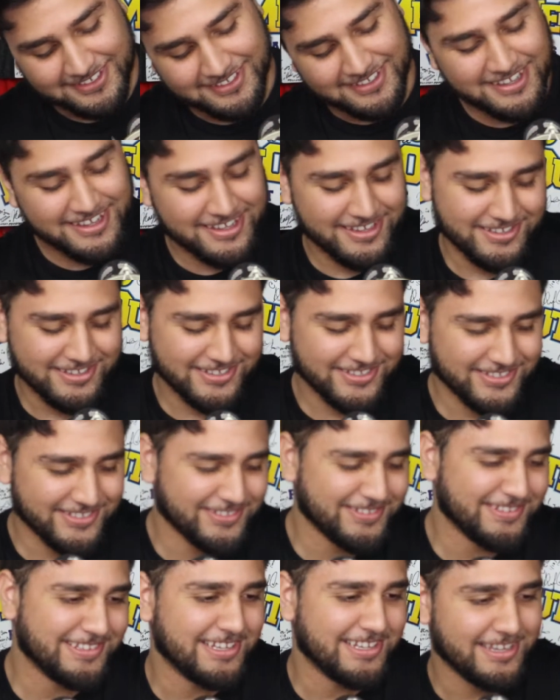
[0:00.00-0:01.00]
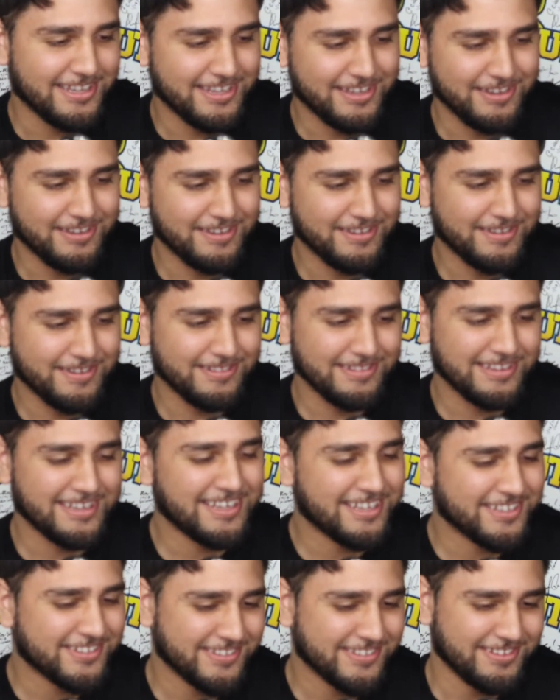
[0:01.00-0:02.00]
Yeah, so like
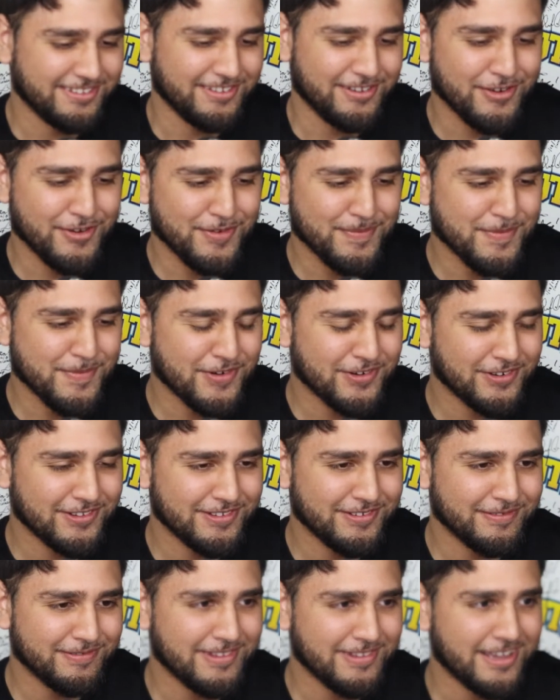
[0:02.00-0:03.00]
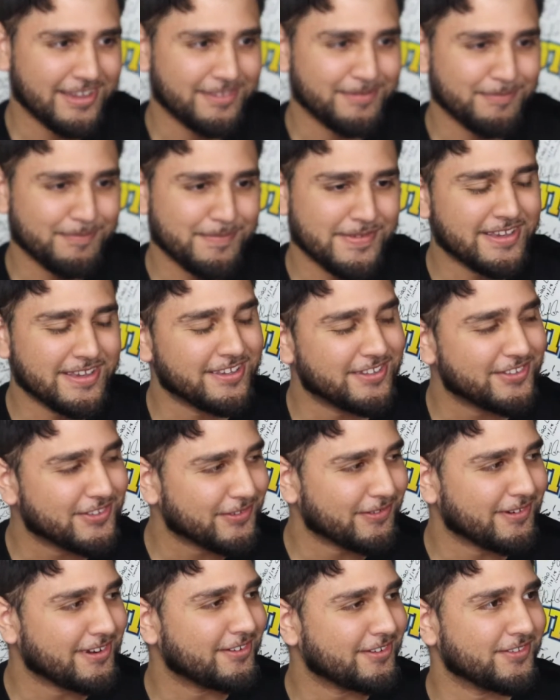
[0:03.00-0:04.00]
I said, the whole moral of like being in
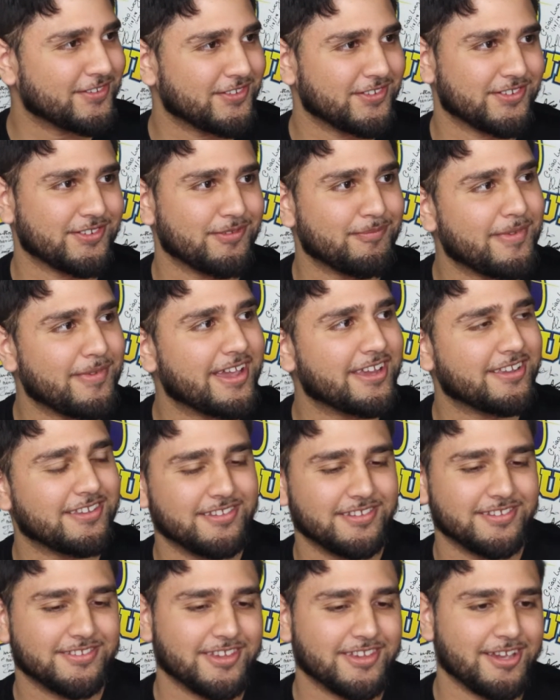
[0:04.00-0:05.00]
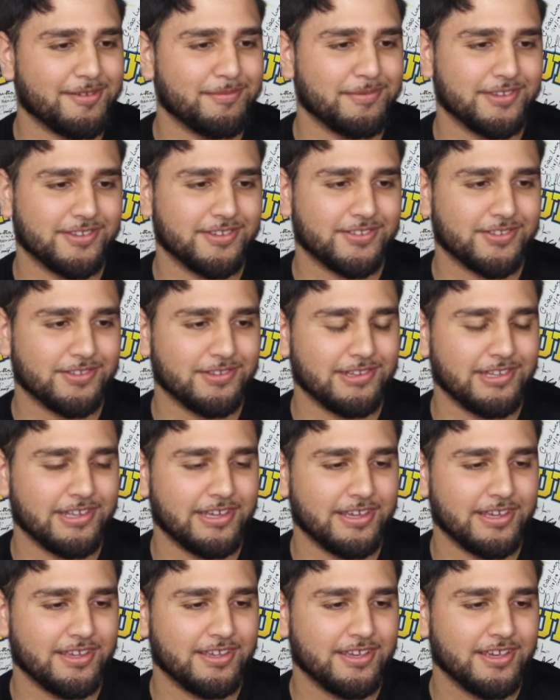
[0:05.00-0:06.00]
Toronto is just immaculate timing. So
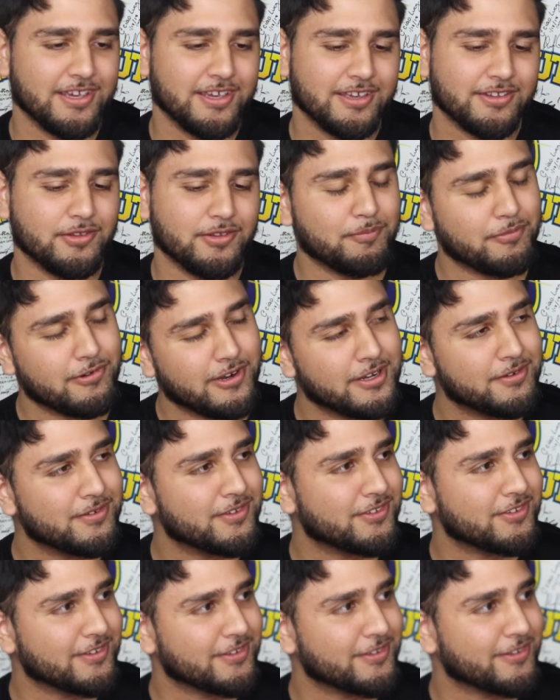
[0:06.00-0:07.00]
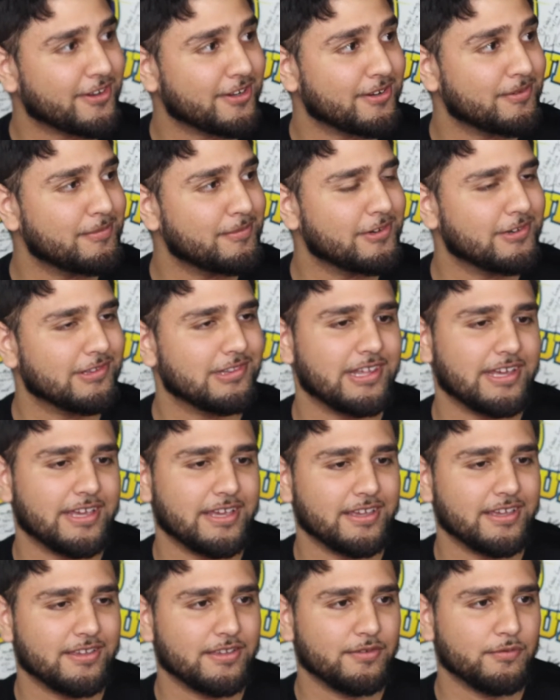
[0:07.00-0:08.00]
like the parade was incredible.
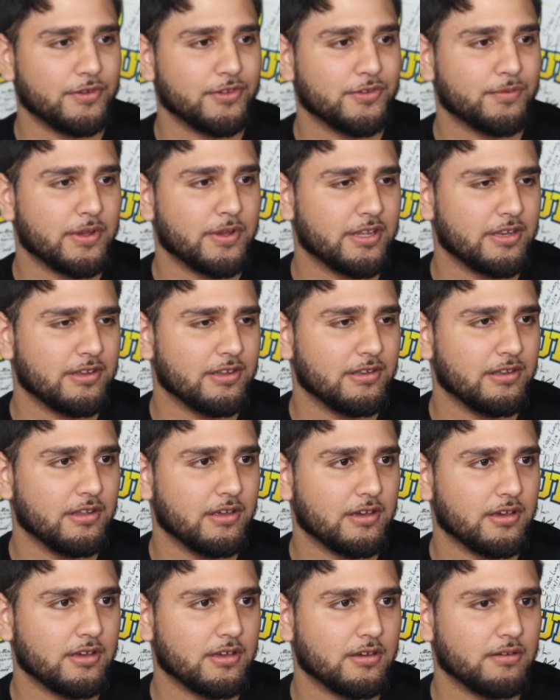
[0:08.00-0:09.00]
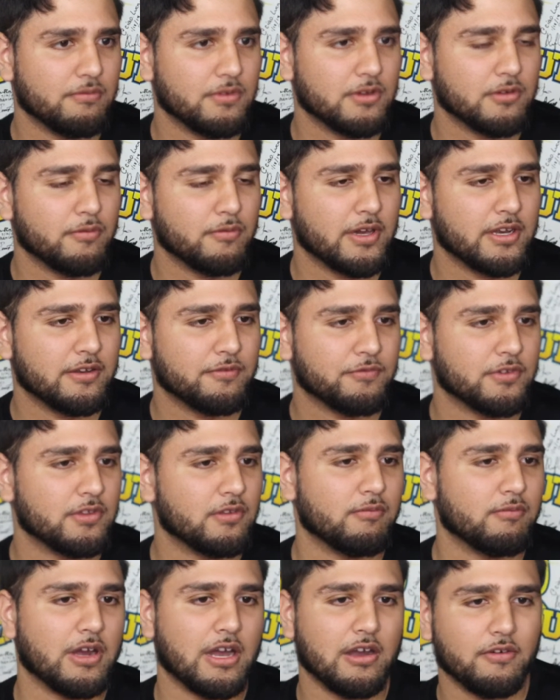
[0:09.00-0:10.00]
Like we were waiting for
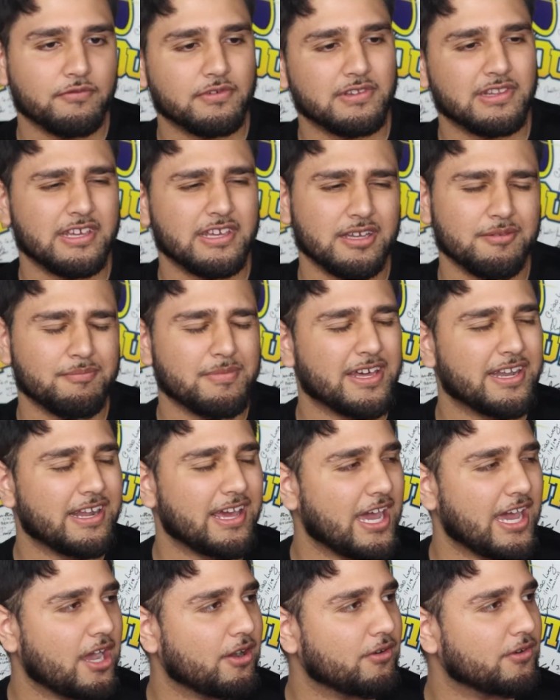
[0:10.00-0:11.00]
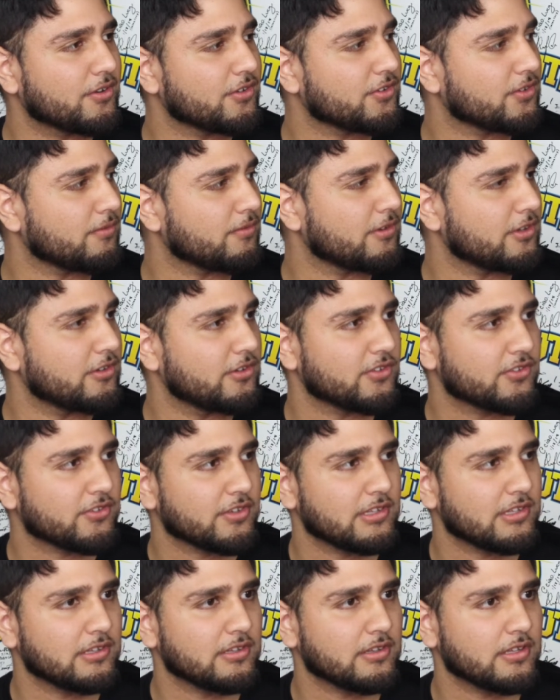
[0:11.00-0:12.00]
the route for like about an hour, so we were just
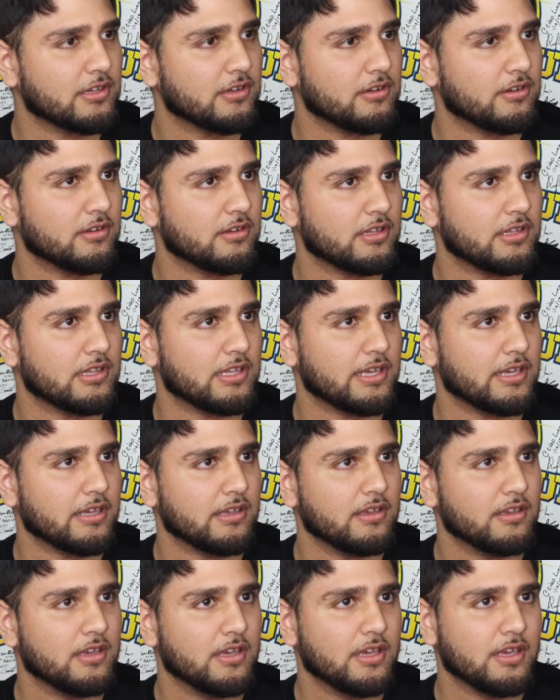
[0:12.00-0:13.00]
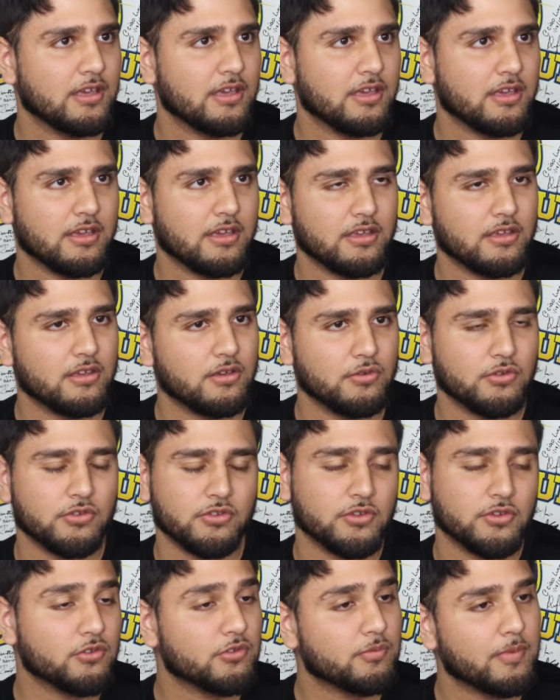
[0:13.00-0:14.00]
chilling there, and like
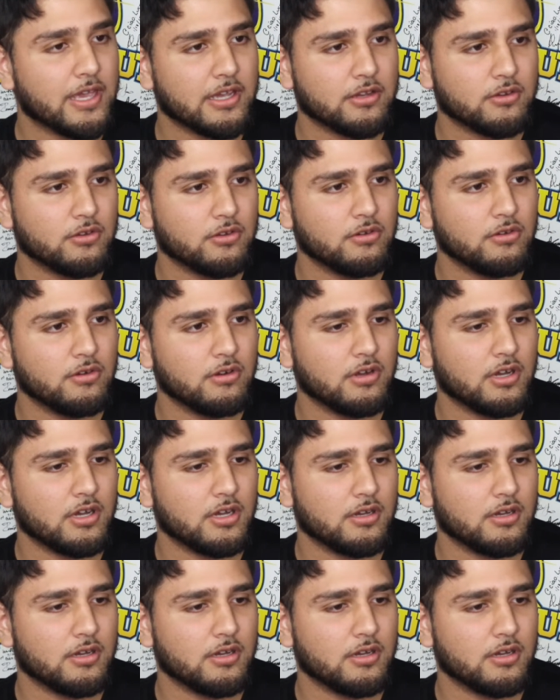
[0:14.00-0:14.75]
it was mad cool.